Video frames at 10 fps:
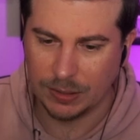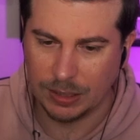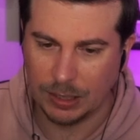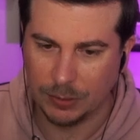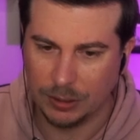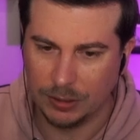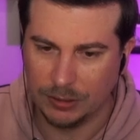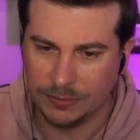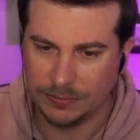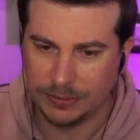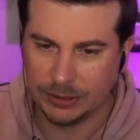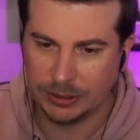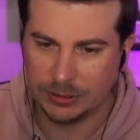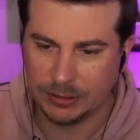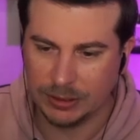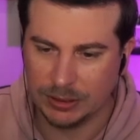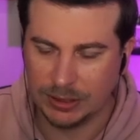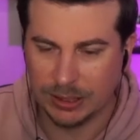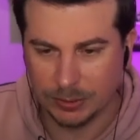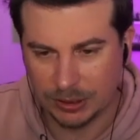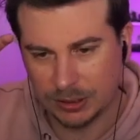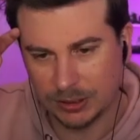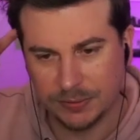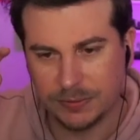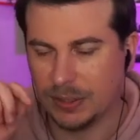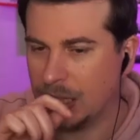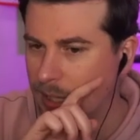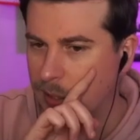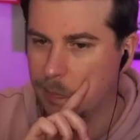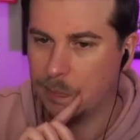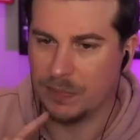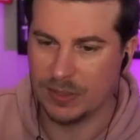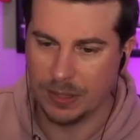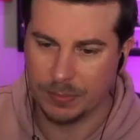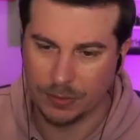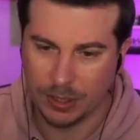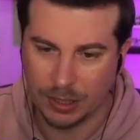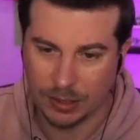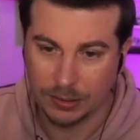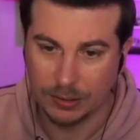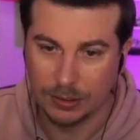I would love Jolteon. I would love Zeb Striker.